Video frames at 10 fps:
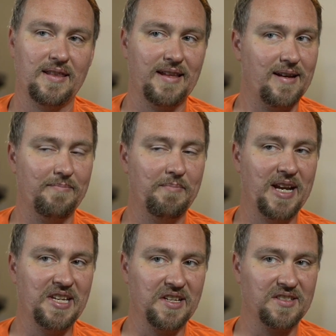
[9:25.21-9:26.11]
that in
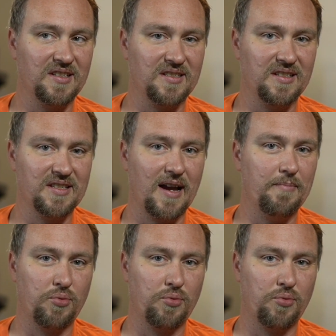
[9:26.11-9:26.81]
many instances, I'm